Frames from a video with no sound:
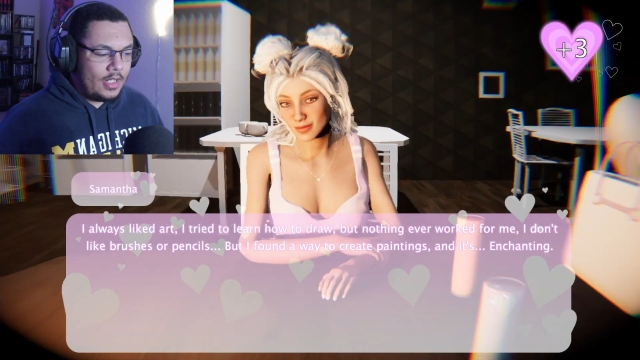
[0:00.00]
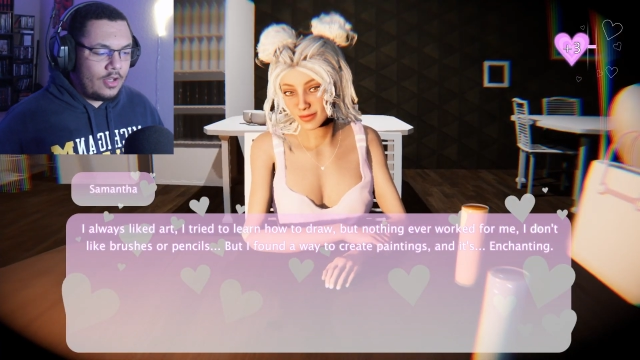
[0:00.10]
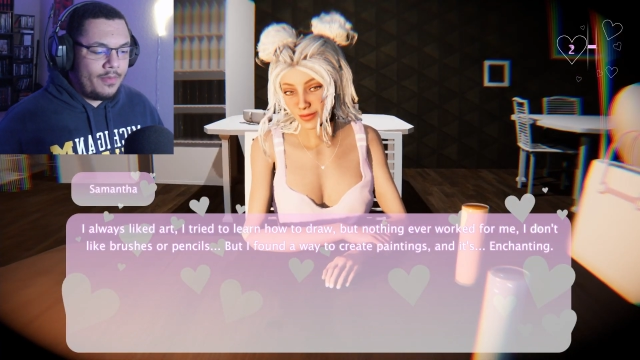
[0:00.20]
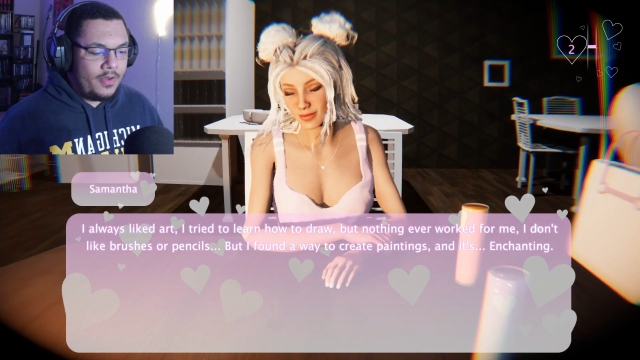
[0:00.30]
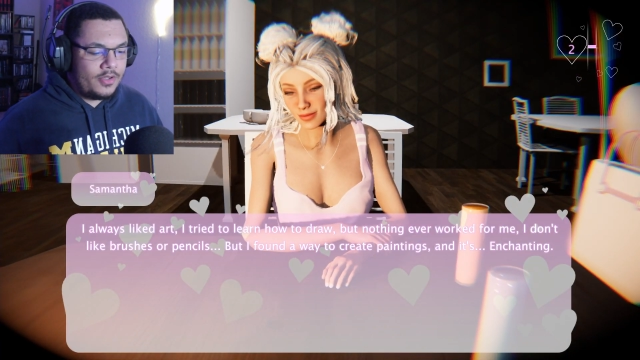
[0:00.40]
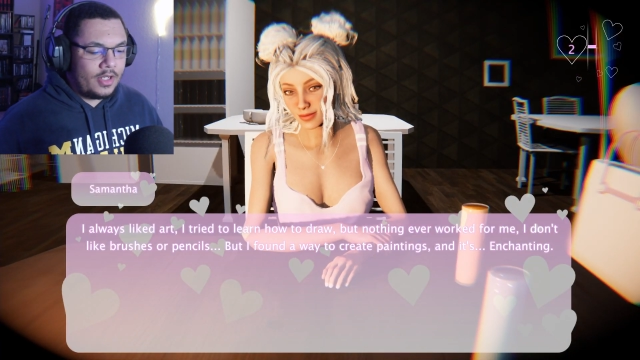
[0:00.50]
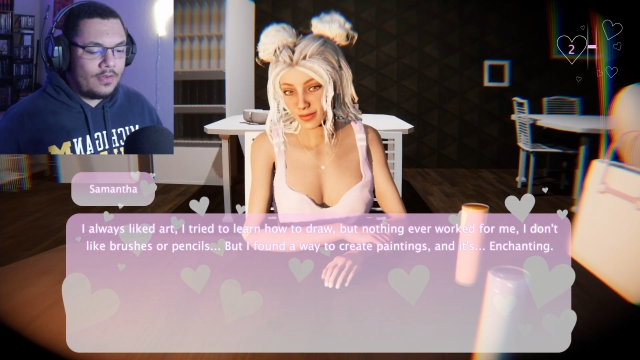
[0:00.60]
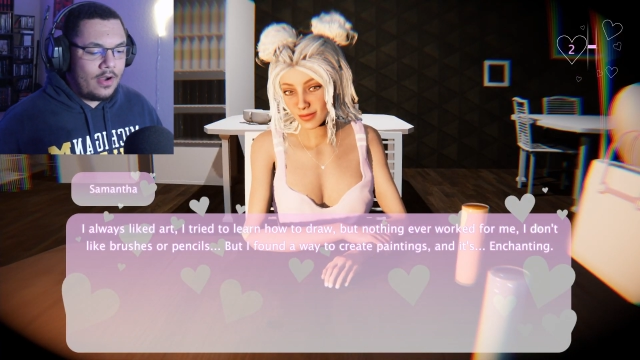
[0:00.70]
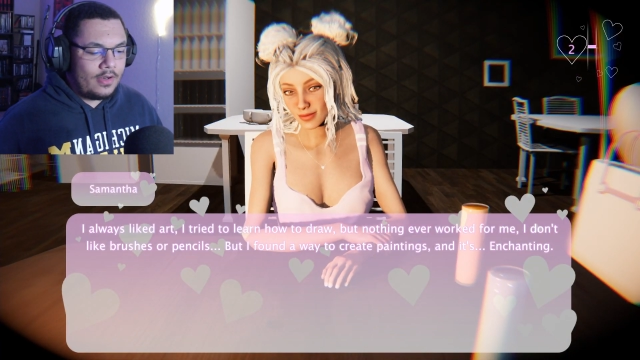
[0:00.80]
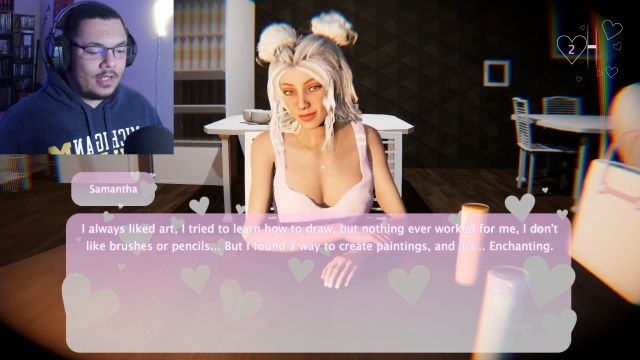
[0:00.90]
Speaker 1: go the music
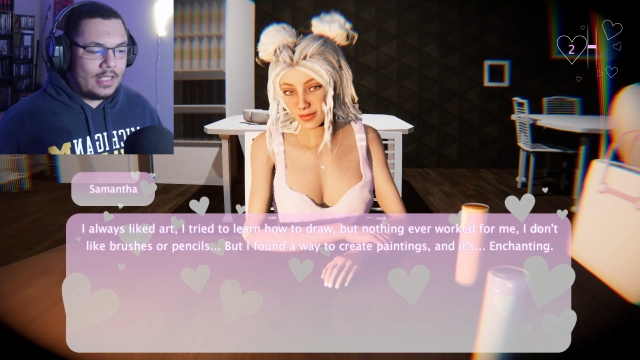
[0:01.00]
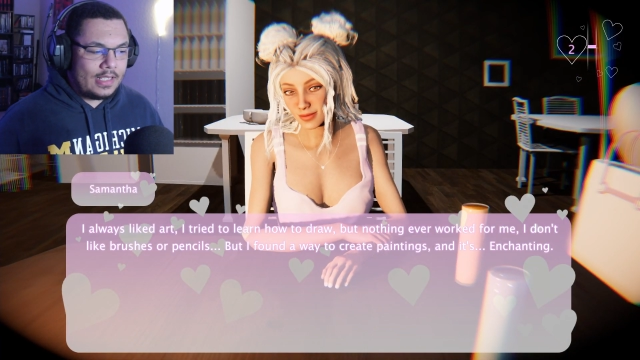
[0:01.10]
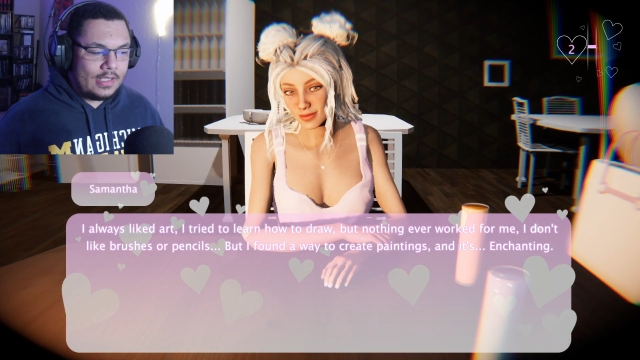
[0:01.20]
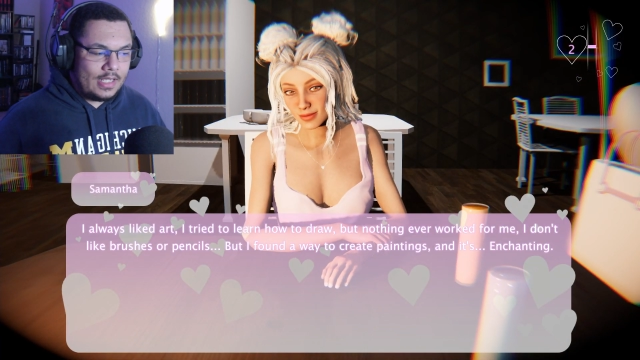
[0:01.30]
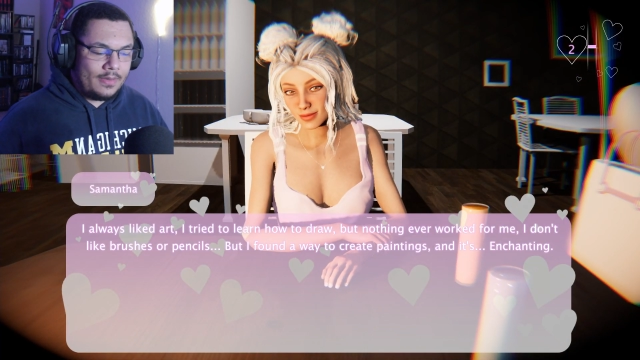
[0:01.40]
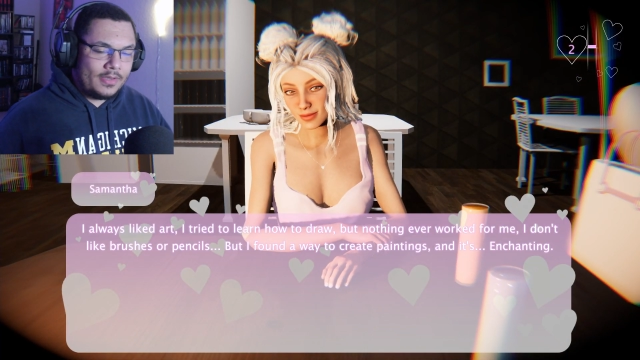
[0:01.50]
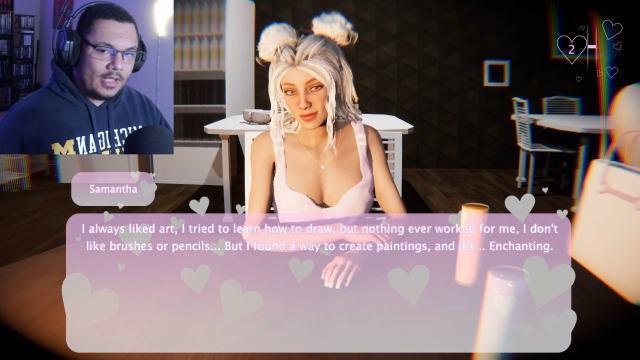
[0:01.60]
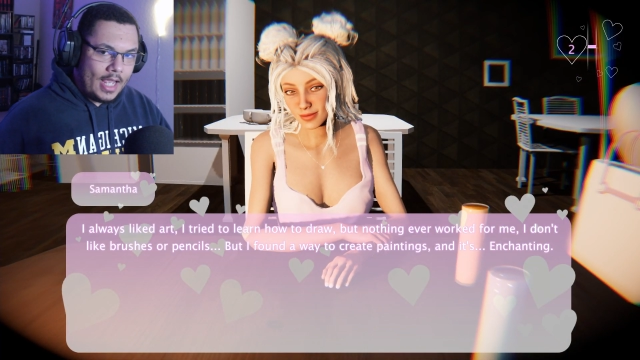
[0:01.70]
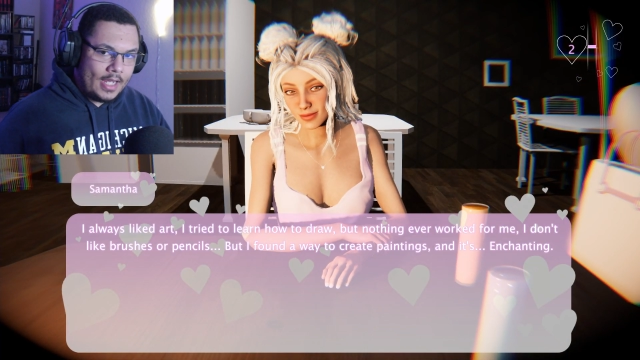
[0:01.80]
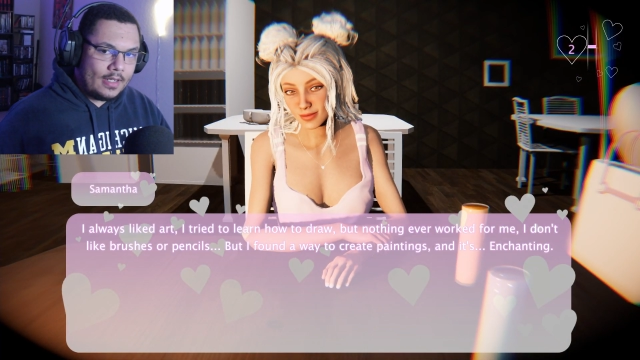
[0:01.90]
route because that seems on.
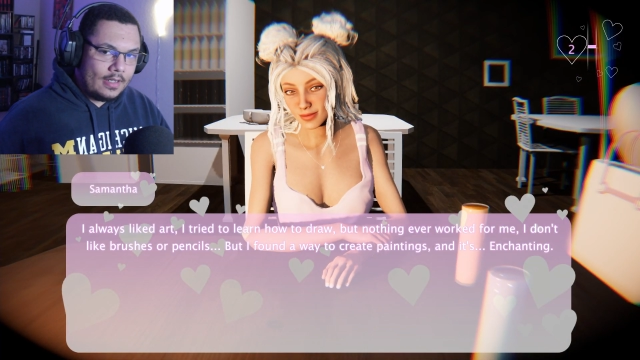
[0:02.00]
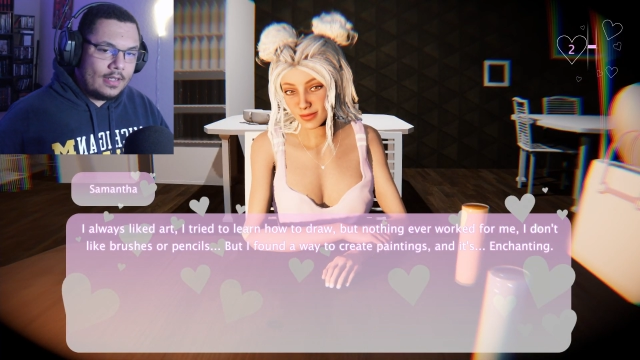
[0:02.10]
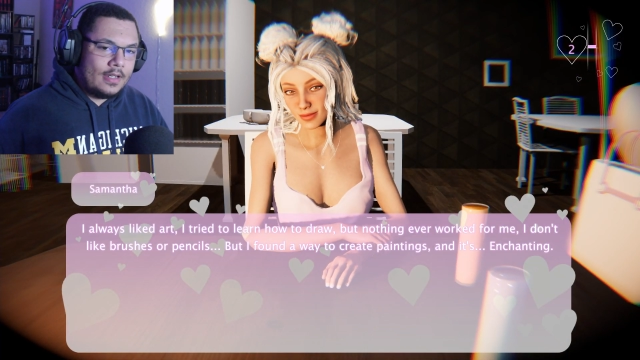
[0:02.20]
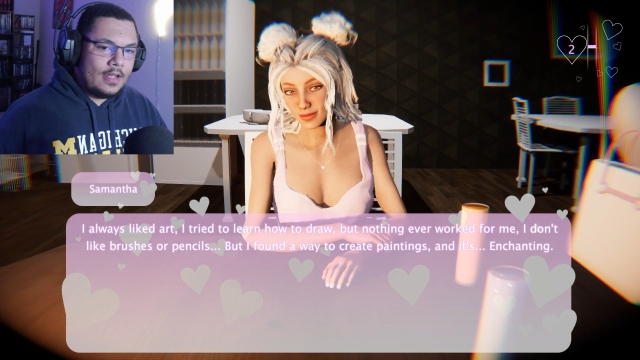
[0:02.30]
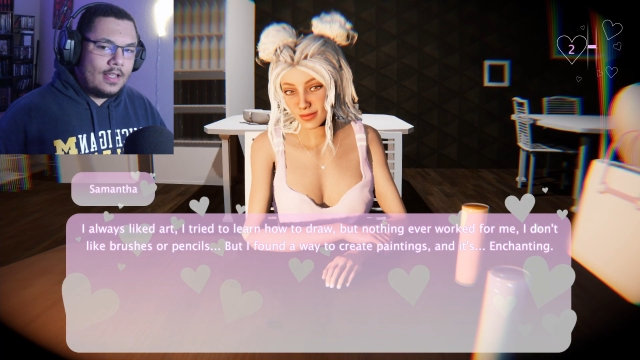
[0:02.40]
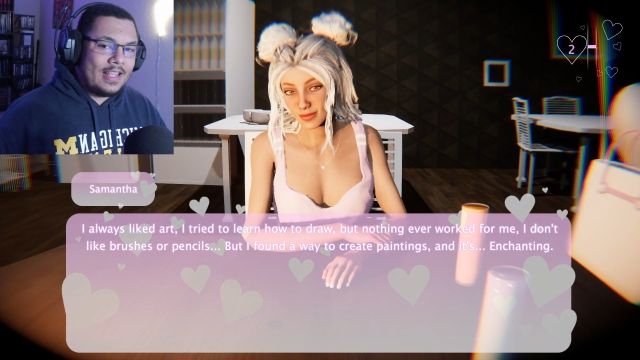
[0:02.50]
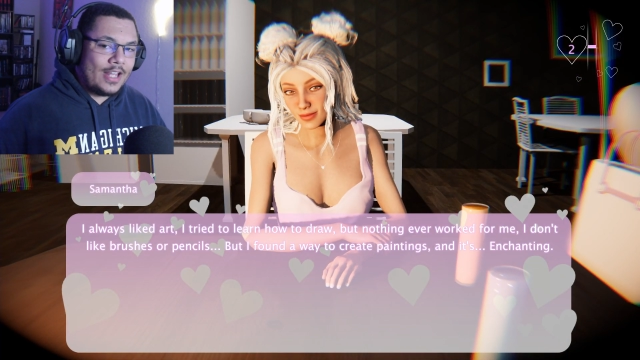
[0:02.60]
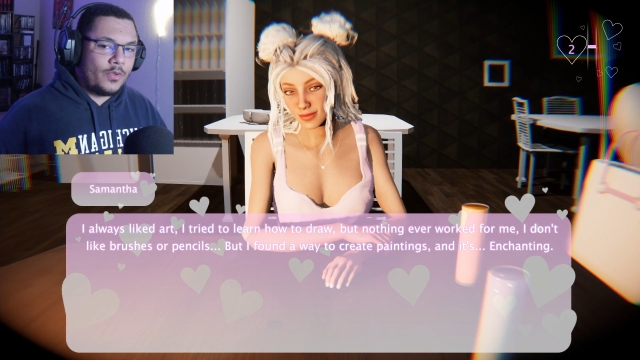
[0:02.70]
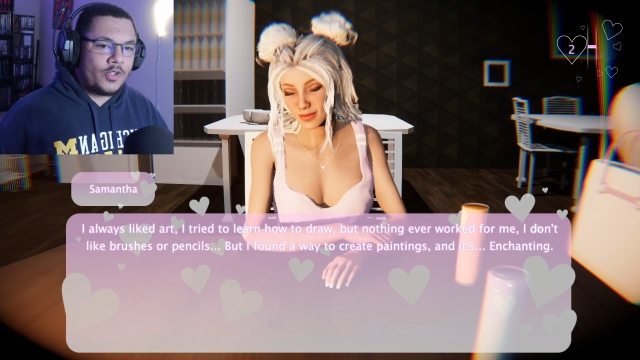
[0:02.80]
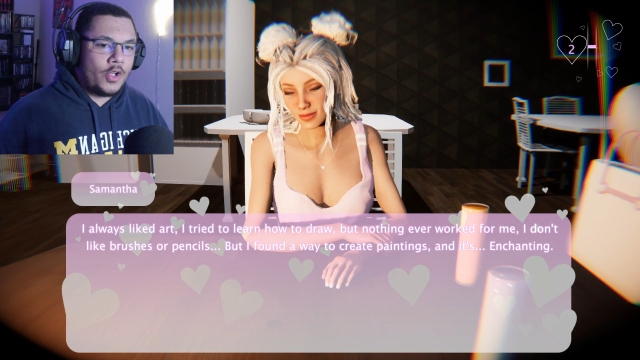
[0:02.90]
like that's I
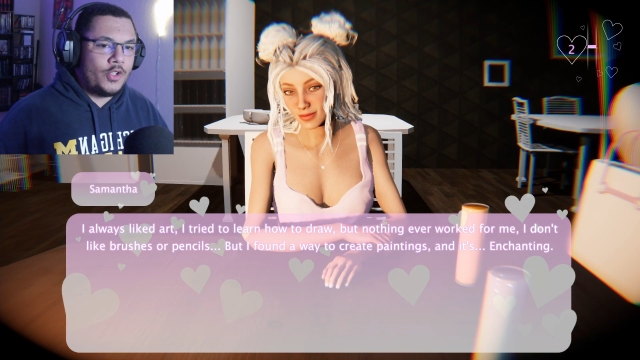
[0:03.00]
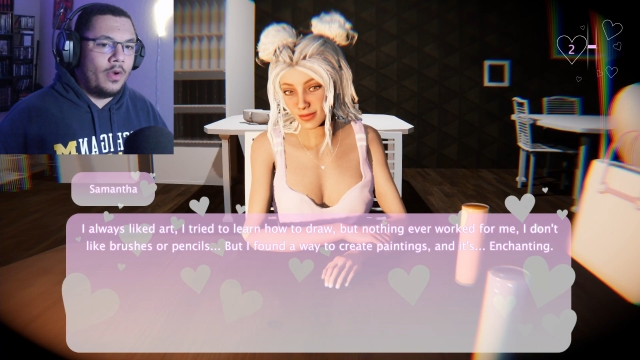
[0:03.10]
what's going to